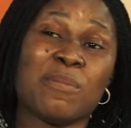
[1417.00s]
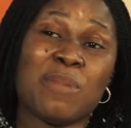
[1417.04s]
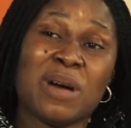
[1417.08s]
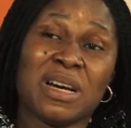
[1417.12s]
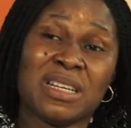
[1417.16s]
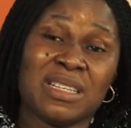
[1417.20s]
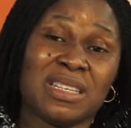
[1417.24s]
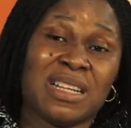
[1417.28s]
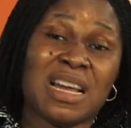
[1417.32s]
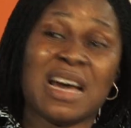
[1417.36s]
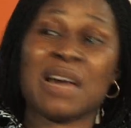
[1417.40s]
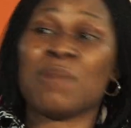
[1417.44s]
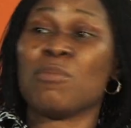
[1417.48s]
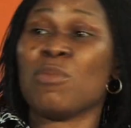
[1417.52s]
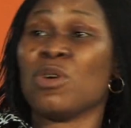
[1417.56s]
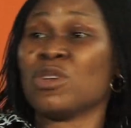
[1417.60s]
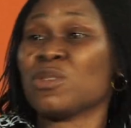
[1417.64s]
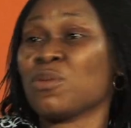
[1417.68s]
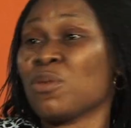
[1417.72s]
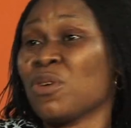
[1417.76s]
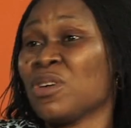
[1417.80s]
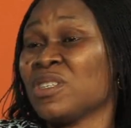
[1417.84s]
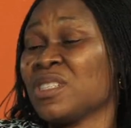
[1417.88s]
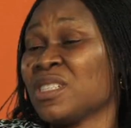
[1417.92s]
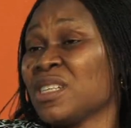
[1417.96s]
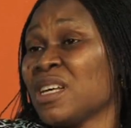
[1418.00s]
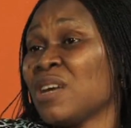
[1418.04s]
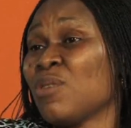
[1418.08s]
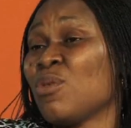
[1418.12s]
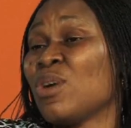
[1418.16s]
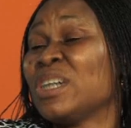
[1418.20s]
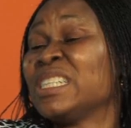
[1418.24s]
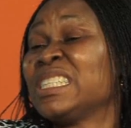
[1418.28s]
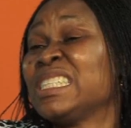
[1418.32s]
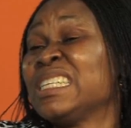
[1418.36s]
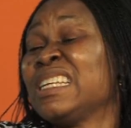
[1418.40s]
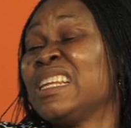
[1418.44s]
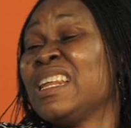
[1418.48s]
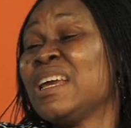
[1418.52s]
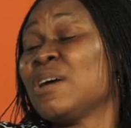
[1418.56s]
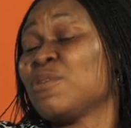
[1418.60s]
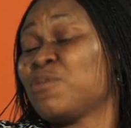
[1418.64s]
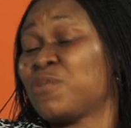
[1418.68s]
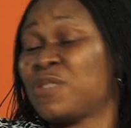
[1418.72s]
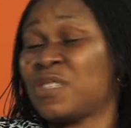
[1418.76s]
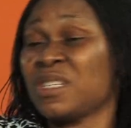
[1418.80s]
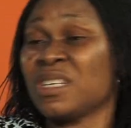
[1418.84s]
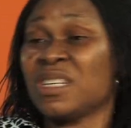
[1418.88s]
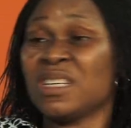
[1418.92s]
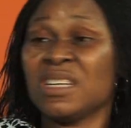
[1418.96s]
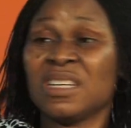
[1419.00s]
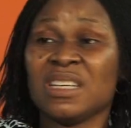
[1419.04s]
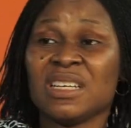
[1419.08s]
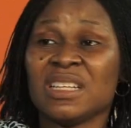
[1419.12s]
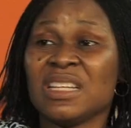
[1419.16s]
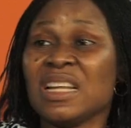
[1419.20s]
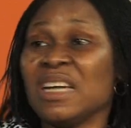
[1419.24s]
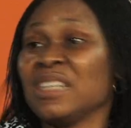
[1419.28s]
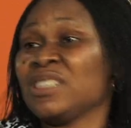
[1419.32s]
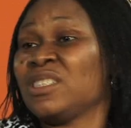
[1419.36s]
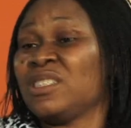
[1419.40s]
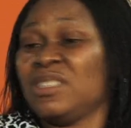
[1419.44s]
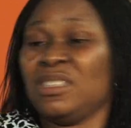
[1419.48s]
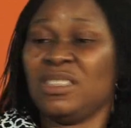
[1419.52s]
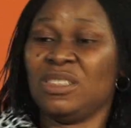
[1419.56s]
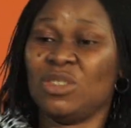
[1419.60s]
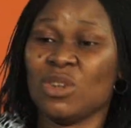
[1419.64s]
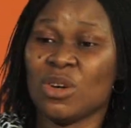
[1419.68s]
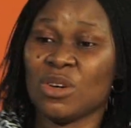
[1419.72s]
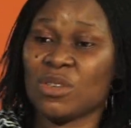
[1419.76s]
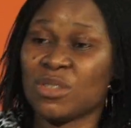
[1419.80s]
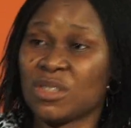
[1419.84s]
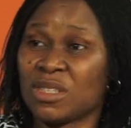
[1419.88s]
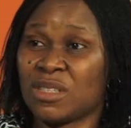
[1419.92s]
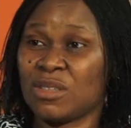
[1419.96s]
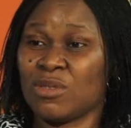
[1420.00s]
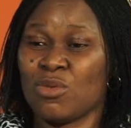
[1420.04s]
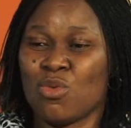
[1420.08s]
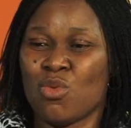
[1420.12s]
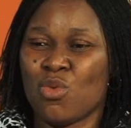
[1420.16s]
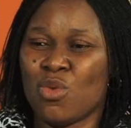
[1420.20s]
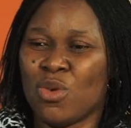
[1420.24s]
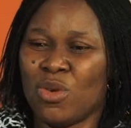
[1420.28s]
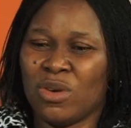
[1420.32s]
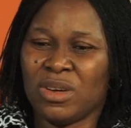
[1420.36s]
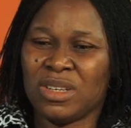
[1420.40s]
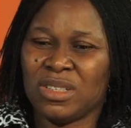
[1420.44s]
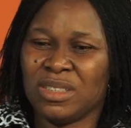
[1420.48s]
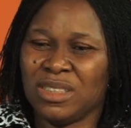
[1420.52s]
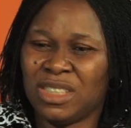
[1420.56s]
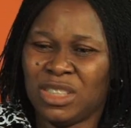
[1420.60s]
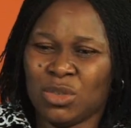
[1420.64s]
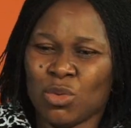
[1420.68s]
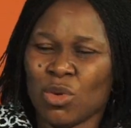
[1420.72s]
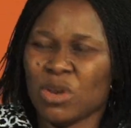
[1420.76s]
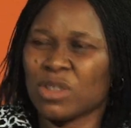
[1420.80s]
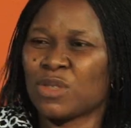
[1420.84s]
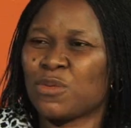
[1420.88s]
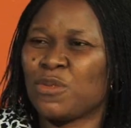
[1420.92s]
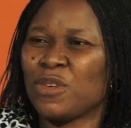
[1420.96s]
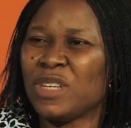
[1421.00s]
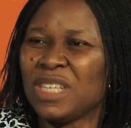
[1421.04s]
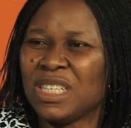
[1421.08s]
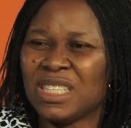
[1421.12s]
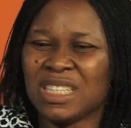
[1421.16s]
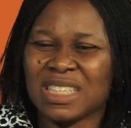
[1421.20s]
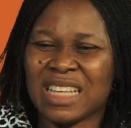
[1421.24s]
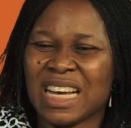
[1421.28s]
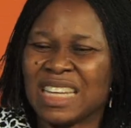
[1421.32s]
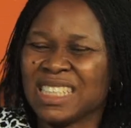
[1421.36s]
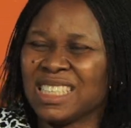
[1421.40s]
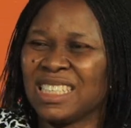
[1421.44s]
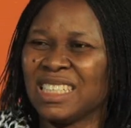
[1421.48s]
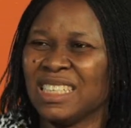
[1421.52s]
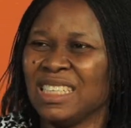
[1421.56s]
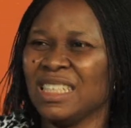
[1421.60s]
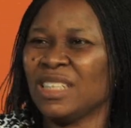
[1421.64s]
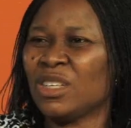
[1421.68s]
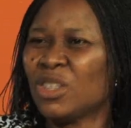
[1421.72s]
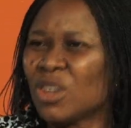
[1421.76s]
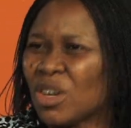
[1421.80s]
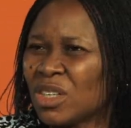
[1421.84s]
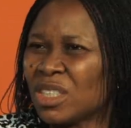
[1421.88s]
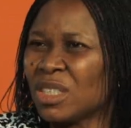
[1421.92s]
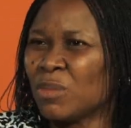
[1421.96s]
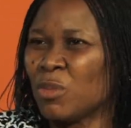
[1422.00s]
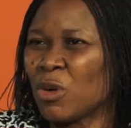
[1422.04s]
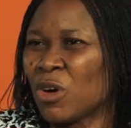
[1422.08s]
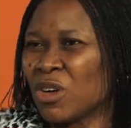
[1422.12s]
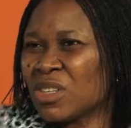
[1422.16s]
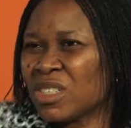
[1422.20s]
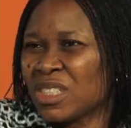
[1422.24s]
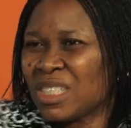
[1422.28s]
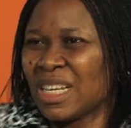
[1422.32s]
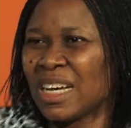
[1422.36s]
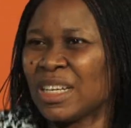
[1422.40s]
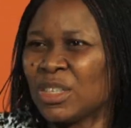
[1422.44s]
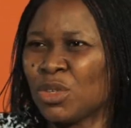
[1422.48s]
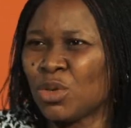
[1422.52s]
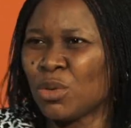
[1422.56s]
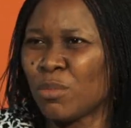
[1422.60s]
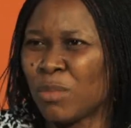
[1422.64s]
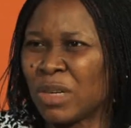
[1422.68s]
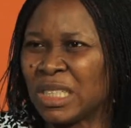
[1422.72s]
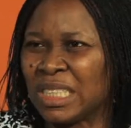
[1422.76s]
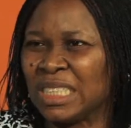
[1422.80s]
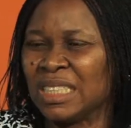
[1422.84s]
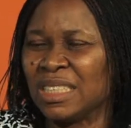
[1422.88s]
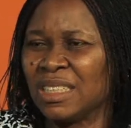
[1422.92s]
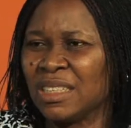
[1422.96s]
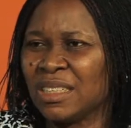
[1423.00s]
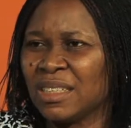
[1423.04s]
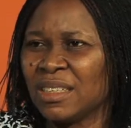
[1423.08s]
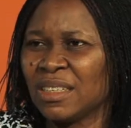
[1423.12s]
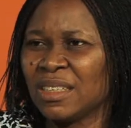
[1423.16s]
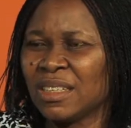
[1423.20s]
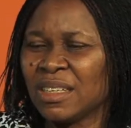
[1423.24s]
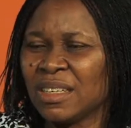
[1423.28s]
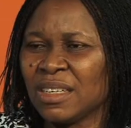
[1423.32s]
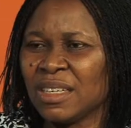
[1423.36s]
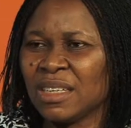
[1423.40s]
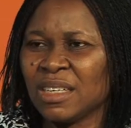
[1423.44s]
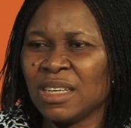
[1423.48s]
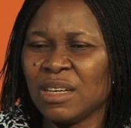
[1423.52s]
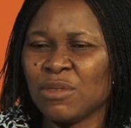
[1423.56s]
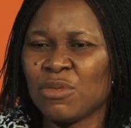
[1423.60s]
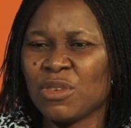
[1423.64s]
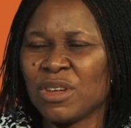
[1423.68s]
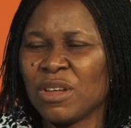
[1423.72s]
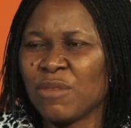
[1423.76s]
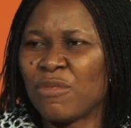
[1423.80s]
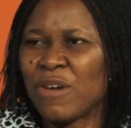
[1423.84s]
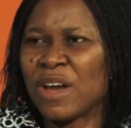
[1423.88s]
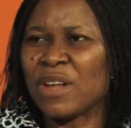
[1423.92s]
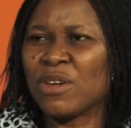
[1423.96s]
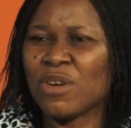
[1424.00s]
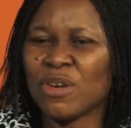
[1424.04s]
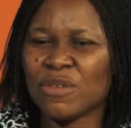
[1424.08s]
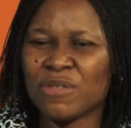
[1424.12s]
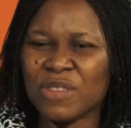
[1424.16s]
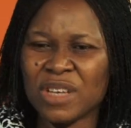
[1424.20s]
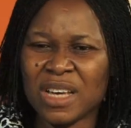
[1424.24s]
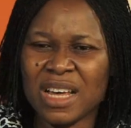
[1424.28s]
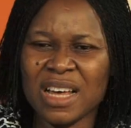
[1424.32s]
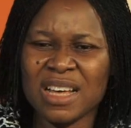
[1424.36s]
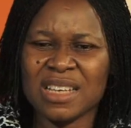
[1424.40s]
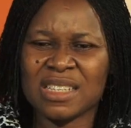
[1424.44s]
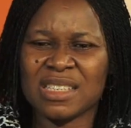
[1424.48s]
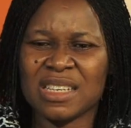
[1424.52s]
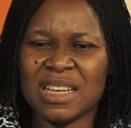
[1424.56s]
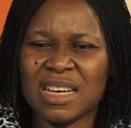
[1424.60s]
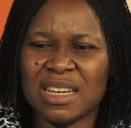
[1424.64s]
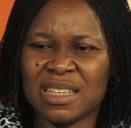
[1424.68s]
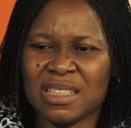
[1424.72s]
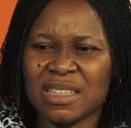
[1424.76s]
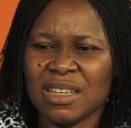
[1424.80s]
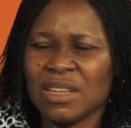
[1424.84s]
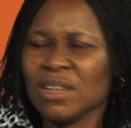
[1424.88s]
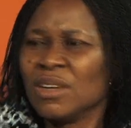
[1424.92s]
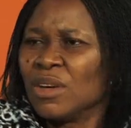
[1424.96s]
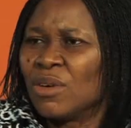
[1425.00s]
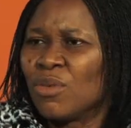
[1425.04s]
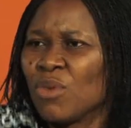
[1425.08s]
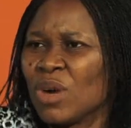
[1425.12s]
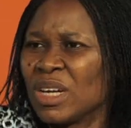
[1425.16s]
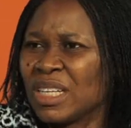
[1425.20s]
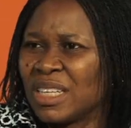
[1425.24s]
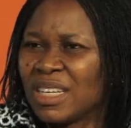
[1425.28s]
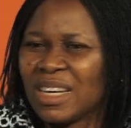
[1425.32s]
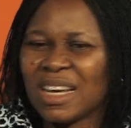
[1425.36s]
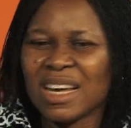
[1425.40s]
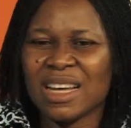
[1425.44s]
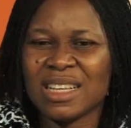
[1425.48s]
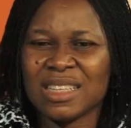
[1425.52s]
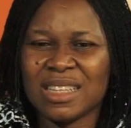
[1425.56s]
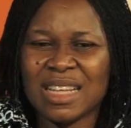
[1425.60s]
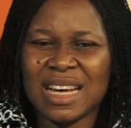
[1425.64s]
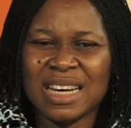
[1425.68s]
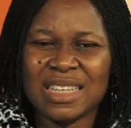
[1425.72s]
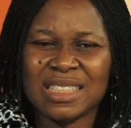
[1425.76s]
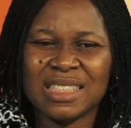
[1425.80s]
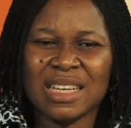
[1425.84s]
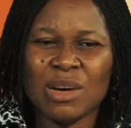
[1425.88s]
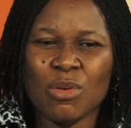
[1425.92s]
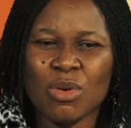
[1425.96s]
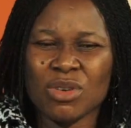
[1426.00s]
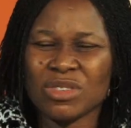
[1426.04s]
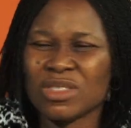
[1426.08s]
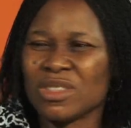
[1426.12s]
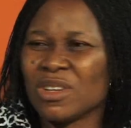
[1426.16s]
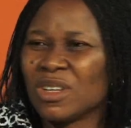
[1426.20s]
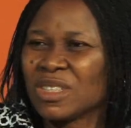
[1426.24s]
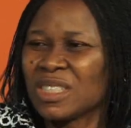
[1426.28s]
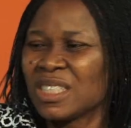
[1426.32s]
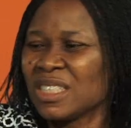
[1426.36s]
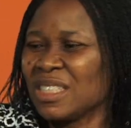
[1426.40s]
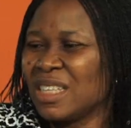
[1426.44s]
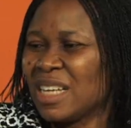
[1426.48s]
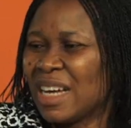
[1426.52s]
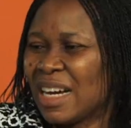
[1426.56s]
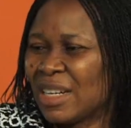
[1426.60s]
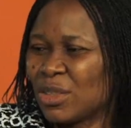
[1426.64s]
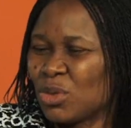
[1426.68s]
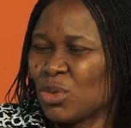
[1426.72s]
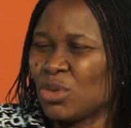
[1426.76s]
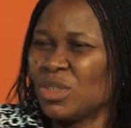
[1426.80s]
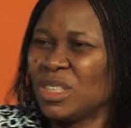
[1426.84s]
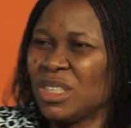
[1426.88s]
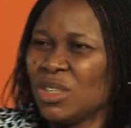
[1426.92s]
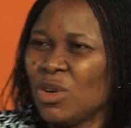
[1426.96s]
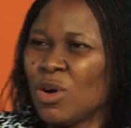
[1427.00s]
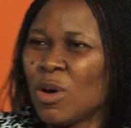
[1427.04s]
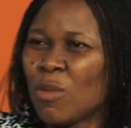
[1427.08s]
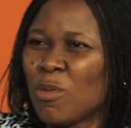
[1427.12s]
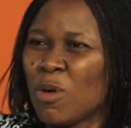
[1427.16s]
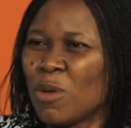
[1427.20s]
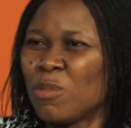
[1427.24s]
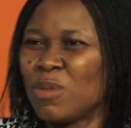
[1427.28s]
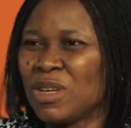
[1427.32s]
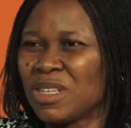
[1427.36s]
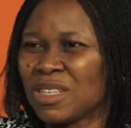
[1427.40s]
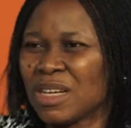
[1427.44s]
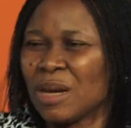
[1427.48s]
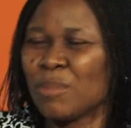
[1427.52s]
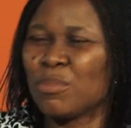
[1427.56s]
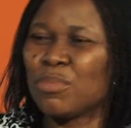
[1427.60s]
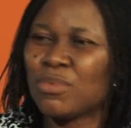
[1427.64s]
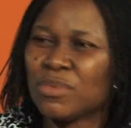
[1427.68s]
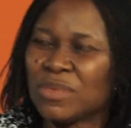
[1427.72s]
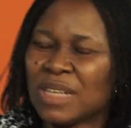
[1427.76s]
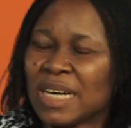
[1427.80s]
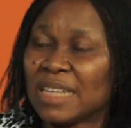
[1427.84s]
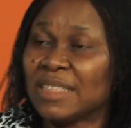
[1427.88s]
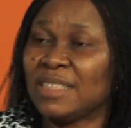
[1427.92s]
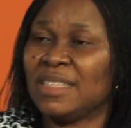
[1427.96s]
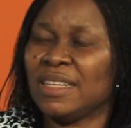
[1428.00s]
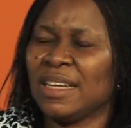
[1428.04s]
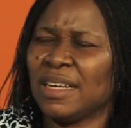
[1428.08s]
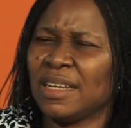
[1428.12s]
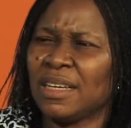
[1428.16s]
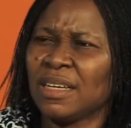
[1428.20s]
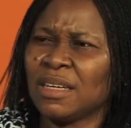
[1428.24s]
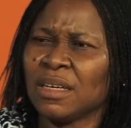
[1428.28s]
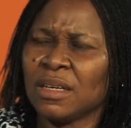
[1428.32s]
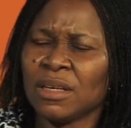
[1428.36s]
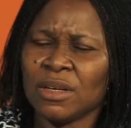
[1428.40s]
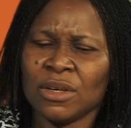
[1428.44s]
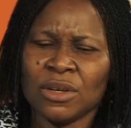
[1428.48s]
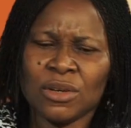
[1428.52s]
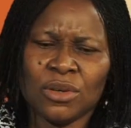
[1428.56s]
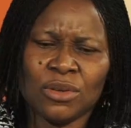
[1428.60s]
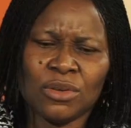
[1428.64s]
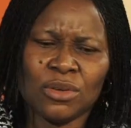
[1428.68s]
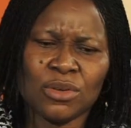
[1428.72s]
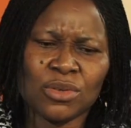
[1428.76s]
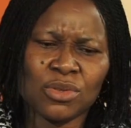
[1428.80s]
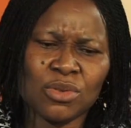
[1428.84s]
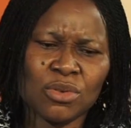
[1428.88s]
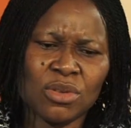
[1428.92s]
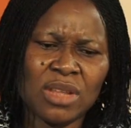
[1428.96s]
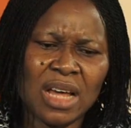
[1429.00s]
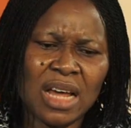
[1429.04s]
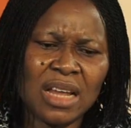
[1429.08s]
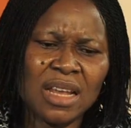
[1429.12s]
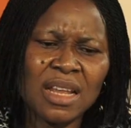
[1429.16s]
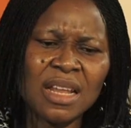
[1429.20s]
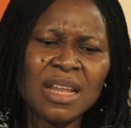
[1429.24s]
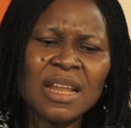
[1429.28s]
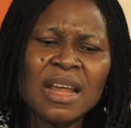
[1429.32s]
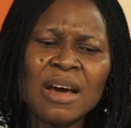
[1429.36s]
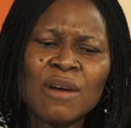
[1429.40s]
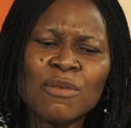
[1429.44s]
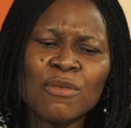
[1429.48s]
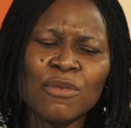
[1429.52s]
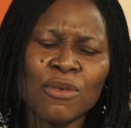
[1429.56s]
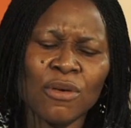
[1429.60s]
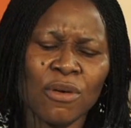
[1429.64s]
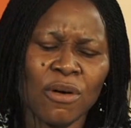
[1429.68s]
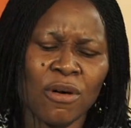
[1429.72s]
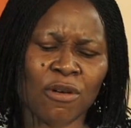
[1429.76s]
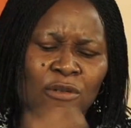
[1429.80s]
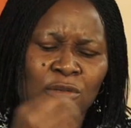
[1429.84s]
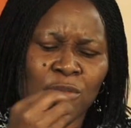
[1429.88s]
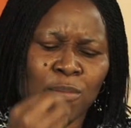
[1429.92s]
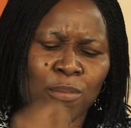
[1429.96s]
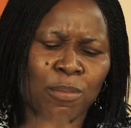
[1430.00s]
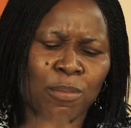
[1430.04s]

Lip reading: about 9 months, because she said when she left, that she was feeling it and she ignored it because she had no money. Even the father of the girl said, when the girl died, there was nothing. They had to dig up a place and put her there. You know, so that level of